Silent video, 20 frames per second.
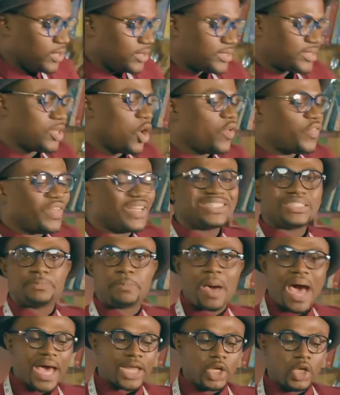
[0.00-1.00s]
So this
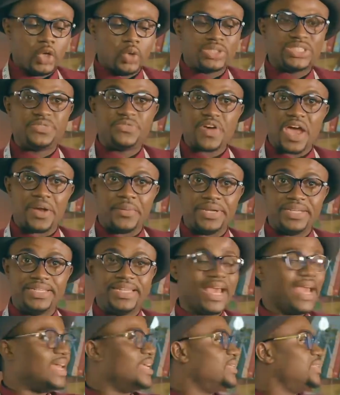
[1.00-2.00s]
pad looks very
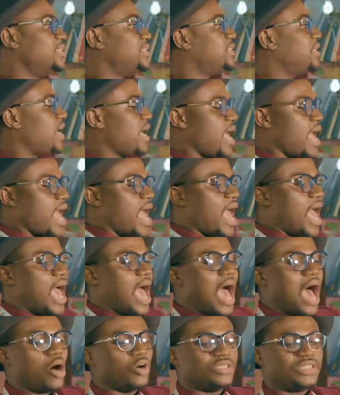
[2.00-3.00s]
dense.
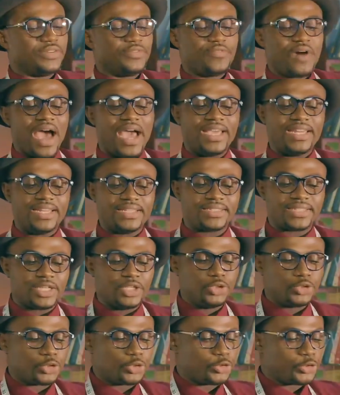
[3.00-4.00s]
I'll divide it
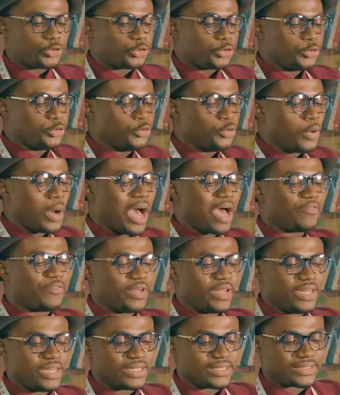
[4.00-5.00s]
into two,
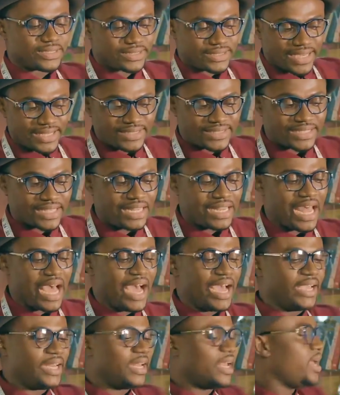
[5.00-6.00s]
having the center
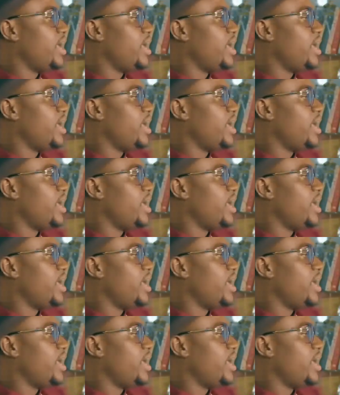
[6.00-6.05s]
line.